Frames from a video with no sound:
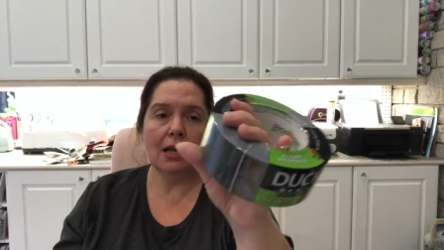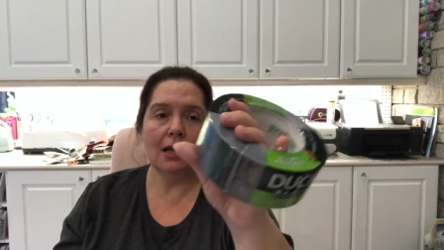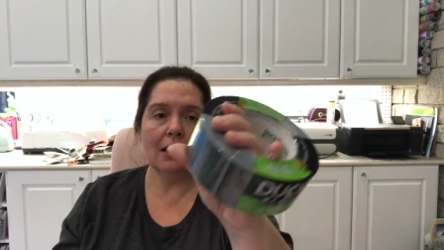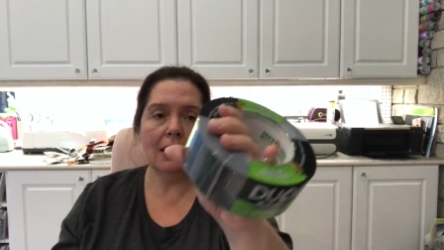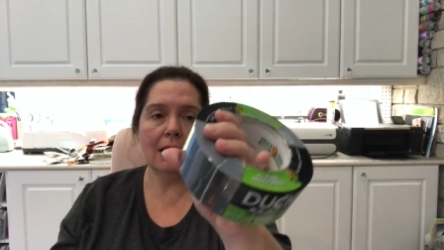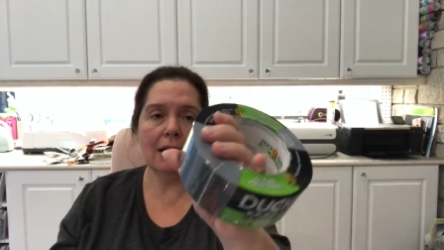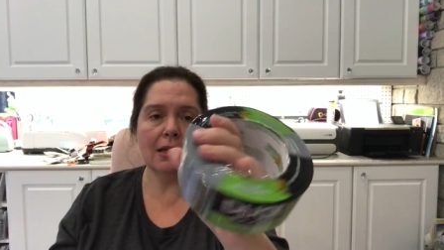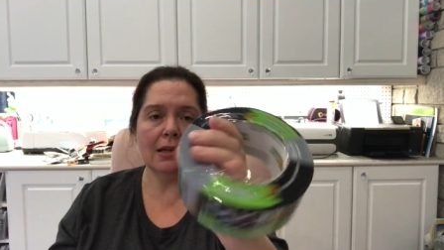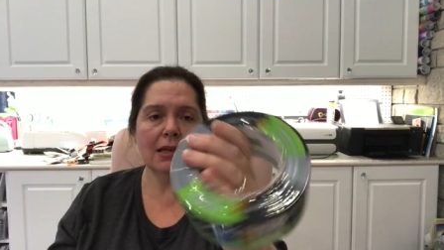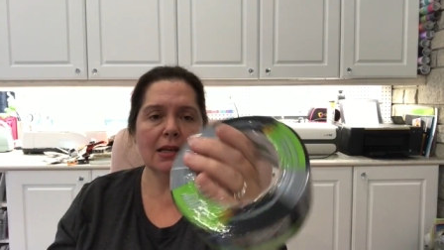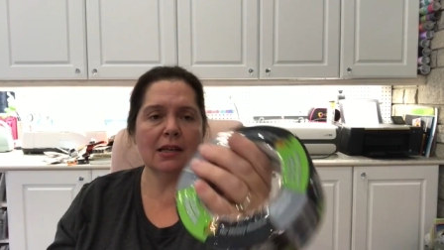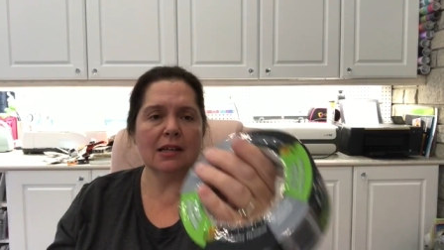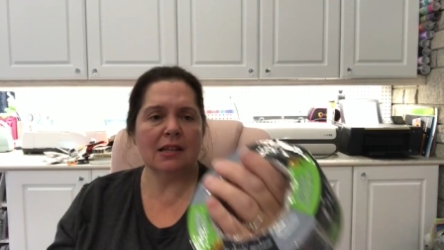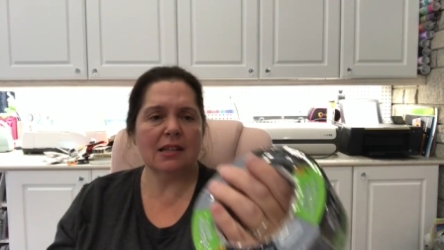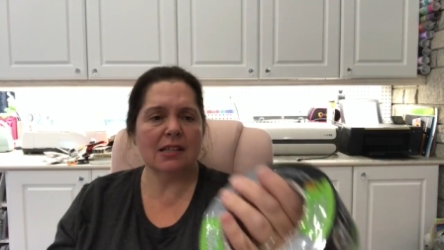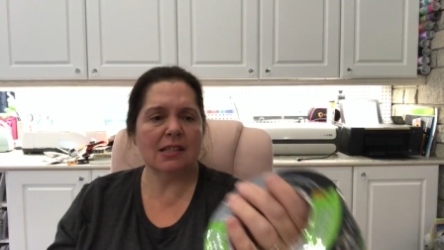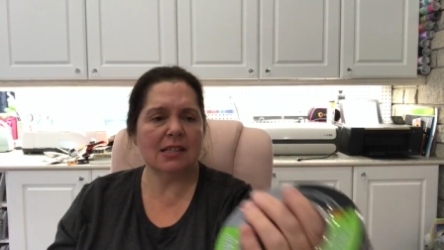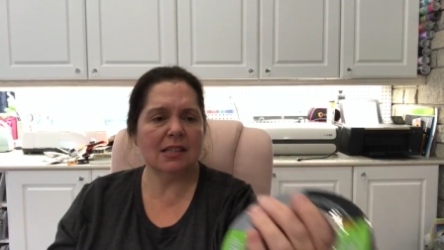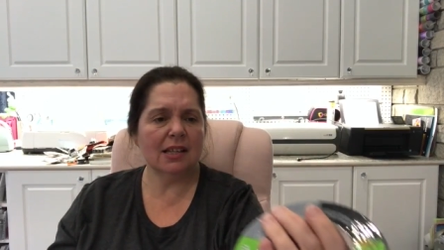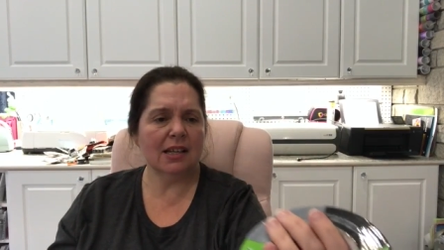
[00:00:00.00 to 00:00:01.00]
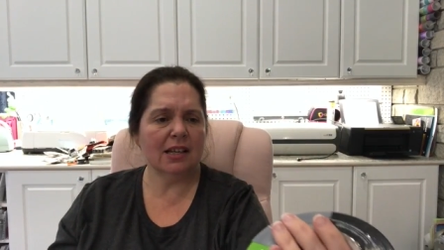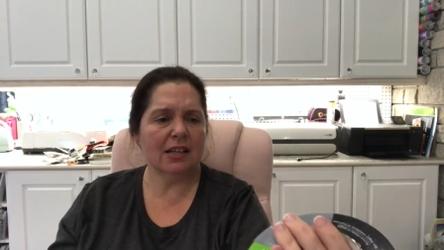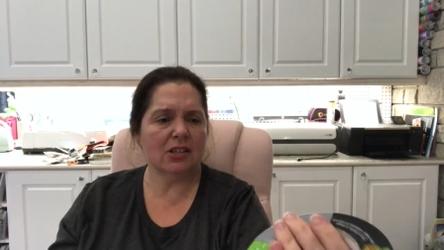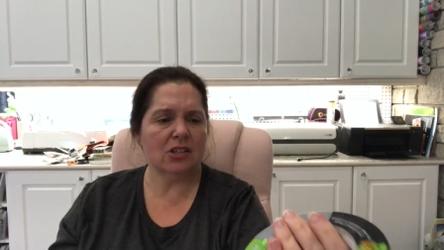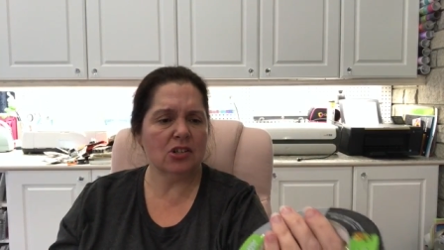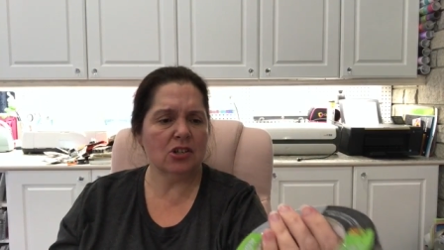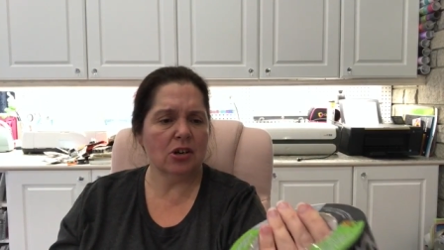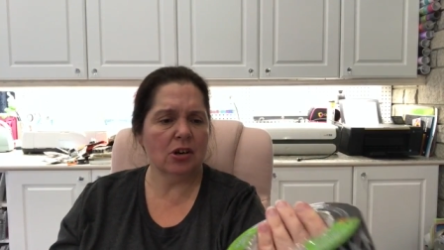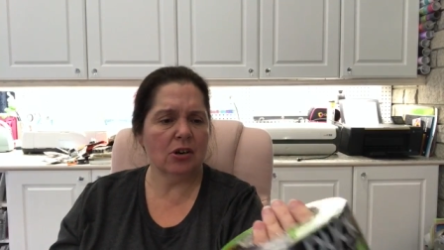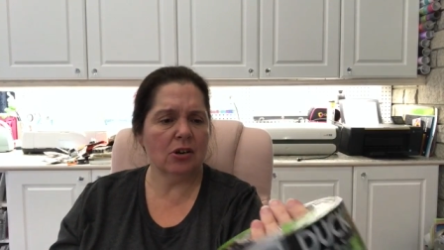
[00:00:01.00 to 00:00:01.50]
It is like a
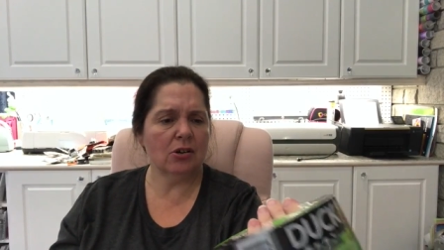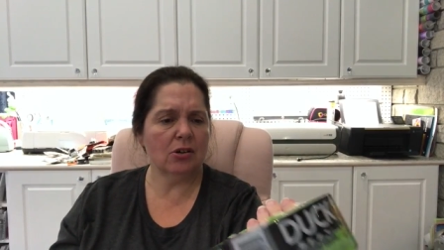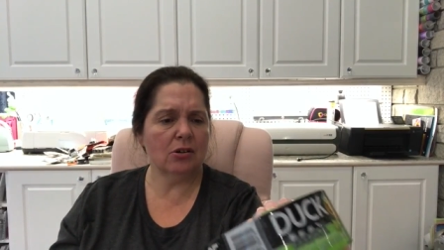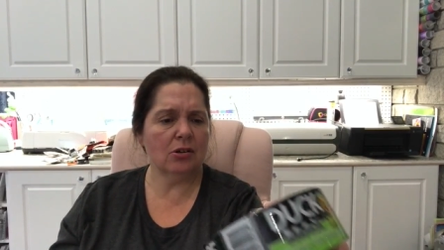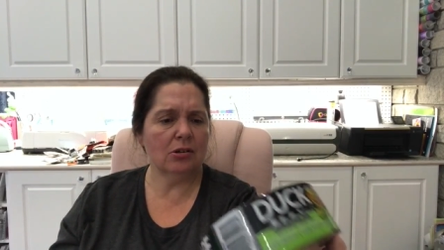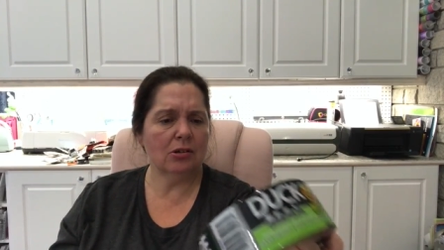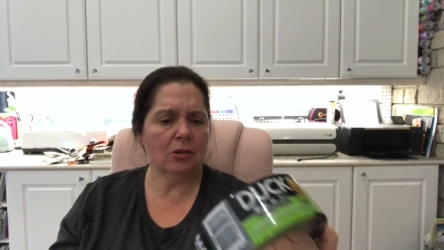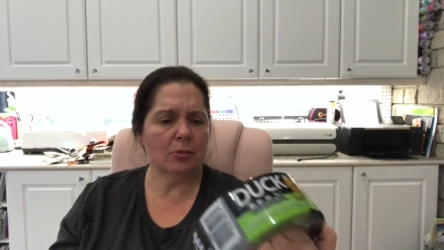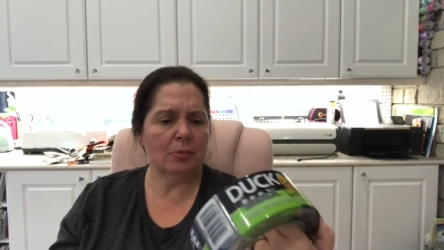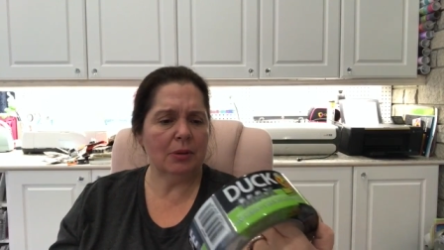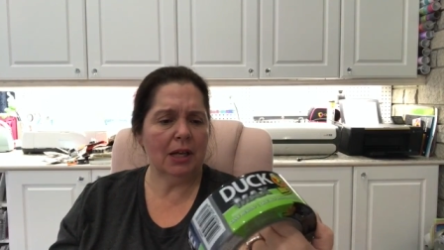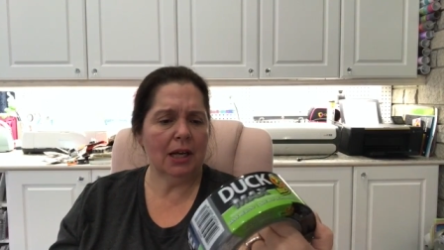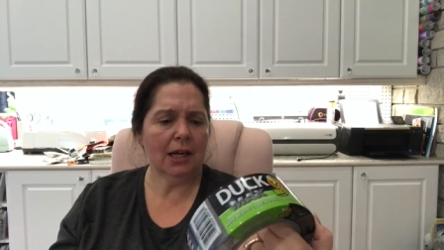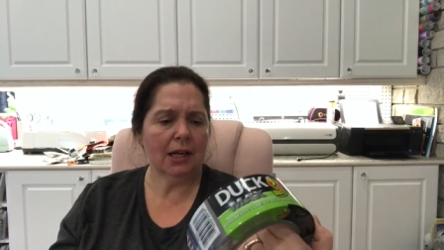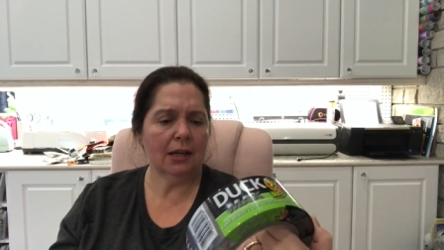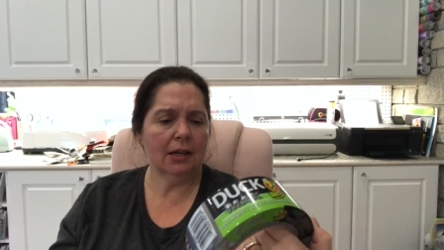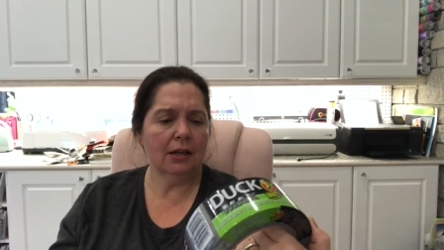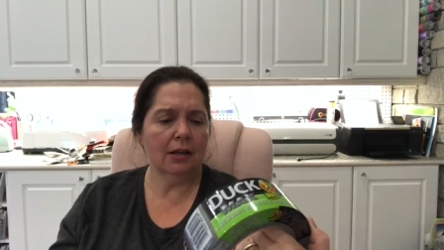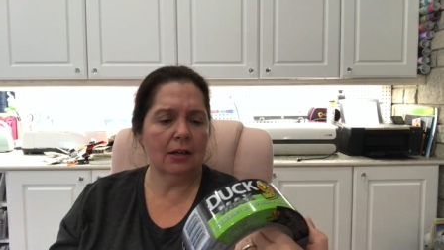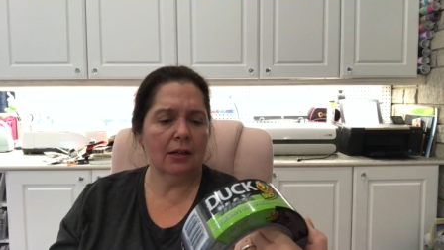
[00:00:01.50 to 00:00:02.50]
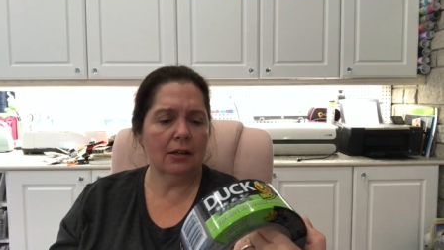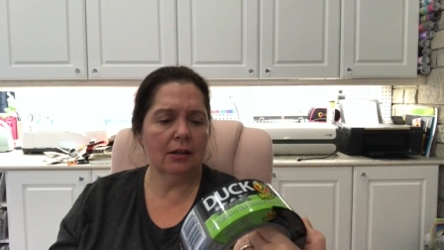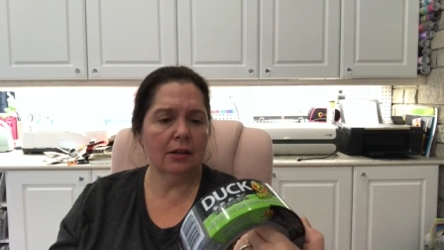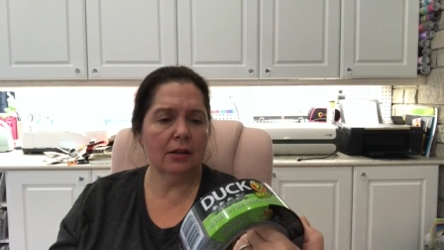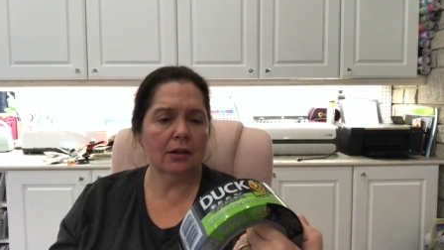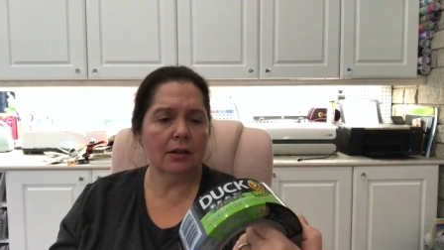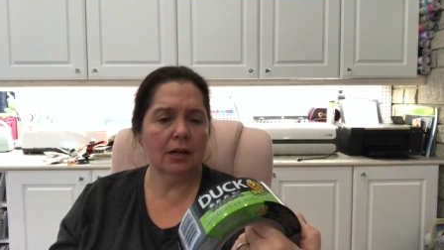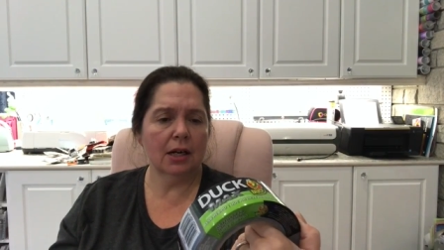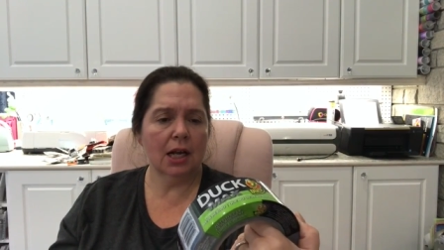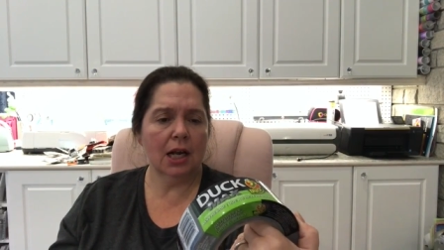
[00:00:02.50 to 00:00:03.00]
charcoal or black
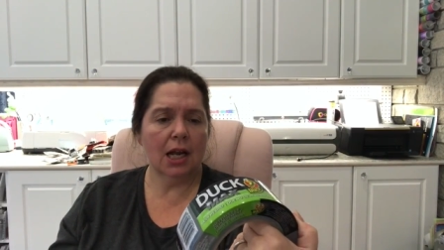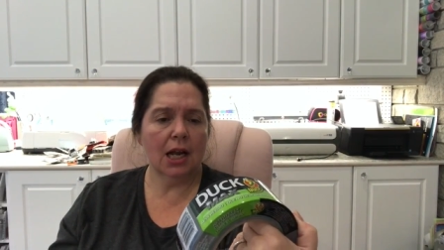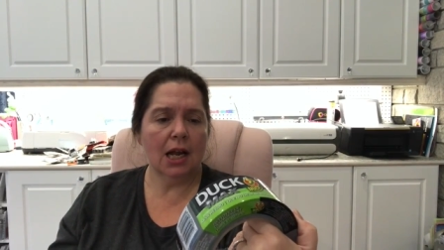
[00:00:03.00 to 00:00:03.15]
color,